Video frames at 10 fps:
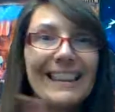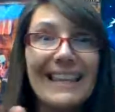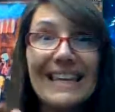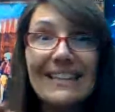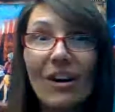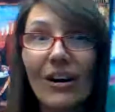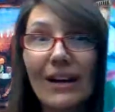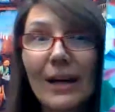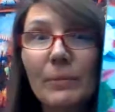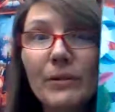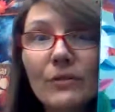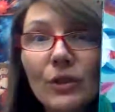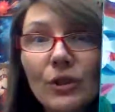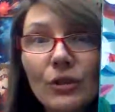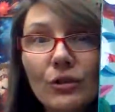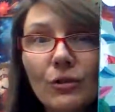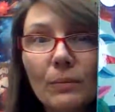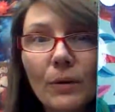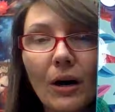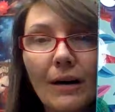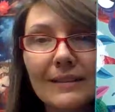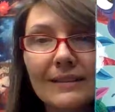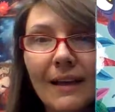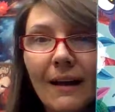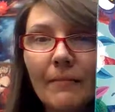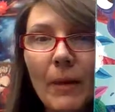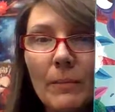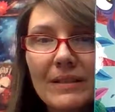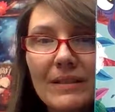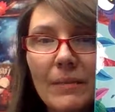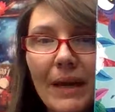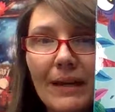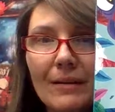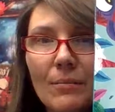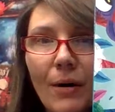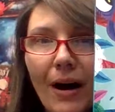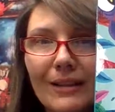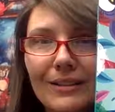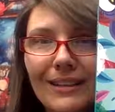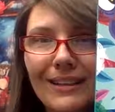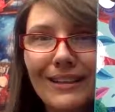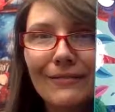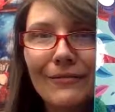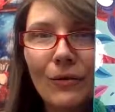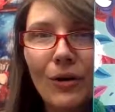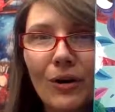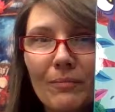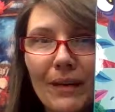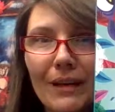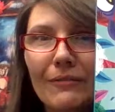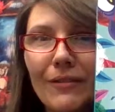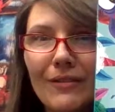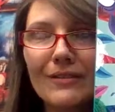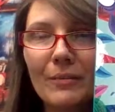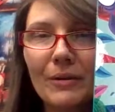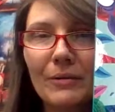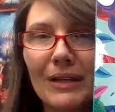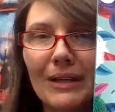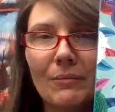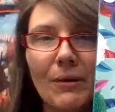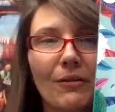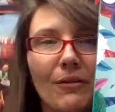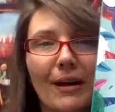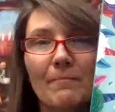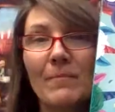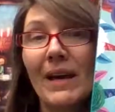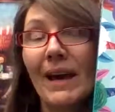these are a couple of new books that Miss Amanda bought for me for the summer reading program.